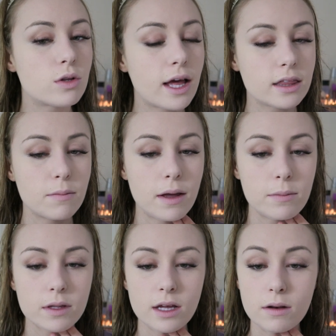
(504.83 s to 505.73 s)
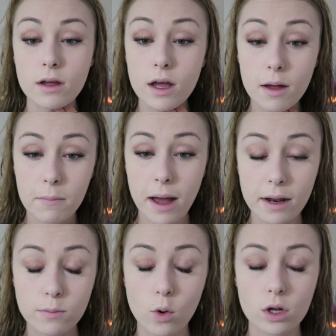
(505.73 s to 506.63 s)
Like the Maybelline
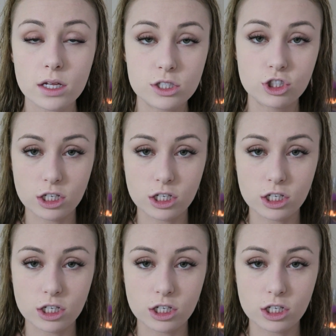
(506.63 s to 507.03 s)
Matte and Poreless